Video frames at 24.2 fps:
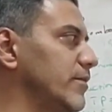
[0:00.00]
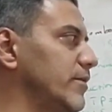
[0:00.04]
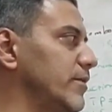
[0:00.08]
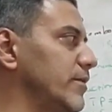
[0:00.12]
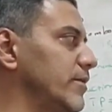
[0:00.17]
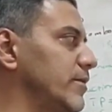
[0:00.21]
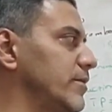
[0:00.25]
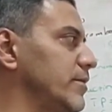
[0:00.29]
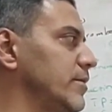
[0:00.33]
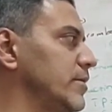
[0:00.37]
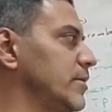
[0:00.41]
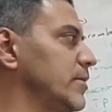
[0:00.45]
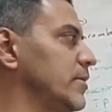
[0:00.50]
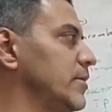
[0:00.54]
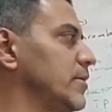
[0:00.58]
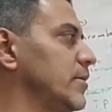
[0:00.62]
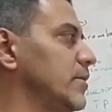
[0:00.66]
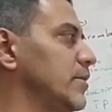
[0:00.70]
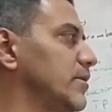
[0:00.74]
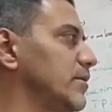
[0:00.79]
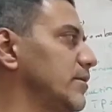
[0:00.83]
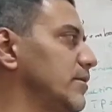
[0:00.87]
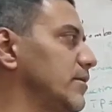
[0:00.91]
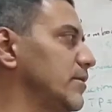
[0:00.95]

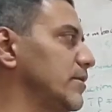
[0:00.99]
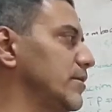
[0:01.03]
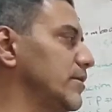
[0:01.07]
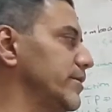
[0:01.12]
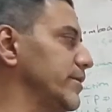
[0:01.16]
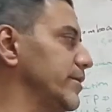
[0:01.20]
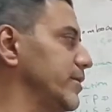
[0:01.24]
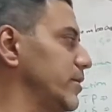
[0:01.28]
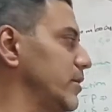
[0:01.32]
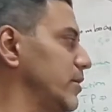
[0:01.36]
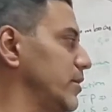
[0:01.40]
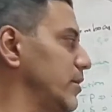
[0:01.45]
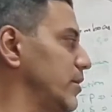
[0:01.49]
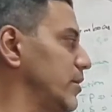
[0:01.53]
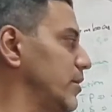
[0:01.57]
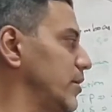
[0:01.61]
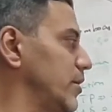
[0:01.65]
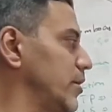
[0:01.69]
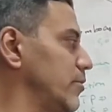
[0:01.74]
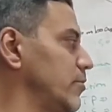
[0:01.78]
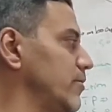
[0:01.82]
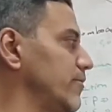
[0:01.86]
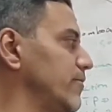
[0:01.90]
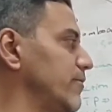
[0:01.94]
Uh,
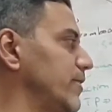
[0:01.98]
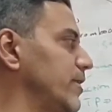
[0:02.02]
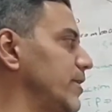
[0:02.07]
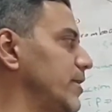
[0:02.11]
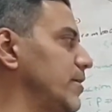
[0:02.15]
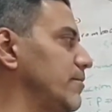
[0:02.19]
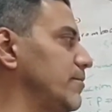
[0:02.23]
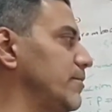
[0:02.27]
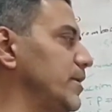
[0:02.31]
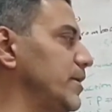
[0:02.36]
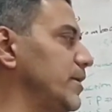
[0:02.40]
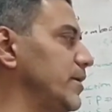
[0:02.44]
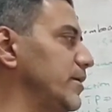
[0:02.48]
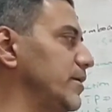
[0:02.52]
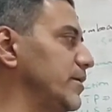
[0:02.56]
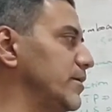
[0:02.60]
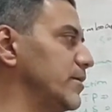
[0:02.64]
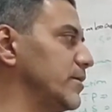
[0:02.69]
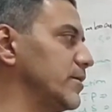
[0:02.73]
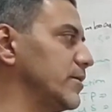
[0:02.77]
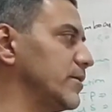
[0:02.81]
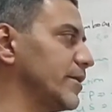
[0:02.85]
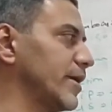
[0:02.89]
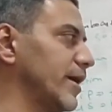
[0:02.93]
hemophilia
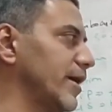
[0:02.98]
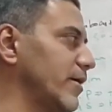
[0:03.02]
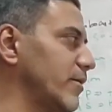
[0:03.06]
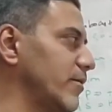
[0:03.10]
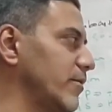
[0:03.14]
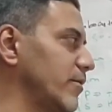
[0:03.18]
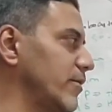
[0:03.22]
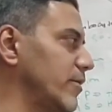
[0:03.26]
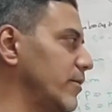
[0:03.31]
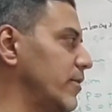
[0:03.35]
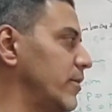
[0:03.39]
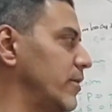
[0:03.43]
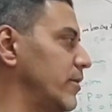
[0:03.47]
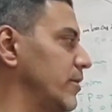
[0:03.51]
B, ninth.